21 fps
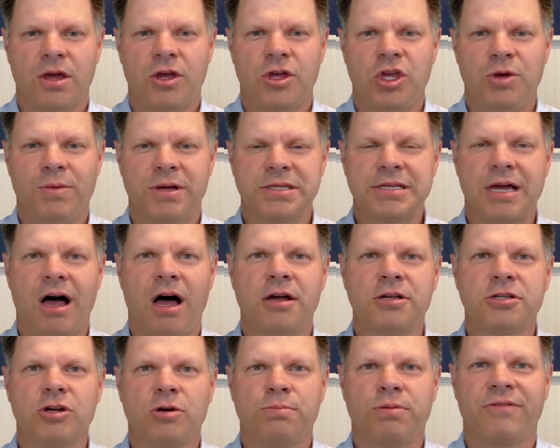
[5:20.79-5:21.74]
you must
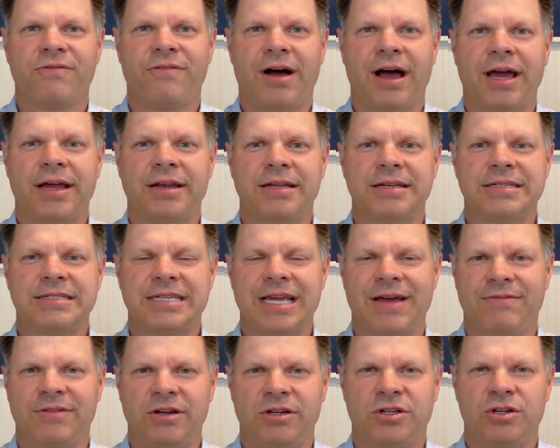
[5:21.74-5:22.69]
also provide
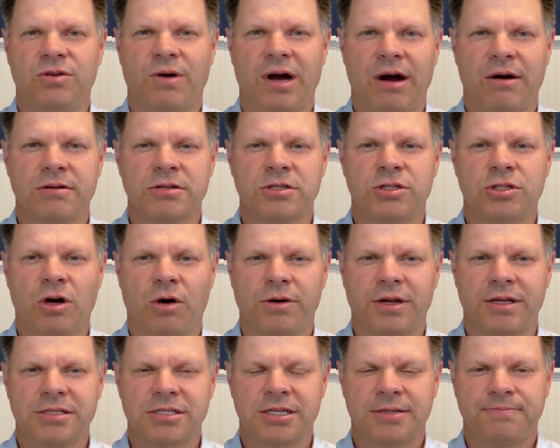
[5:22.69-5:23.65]
72 hours
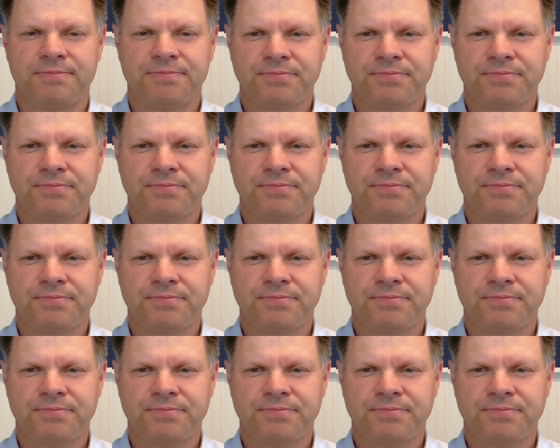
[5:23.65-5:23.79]
notice.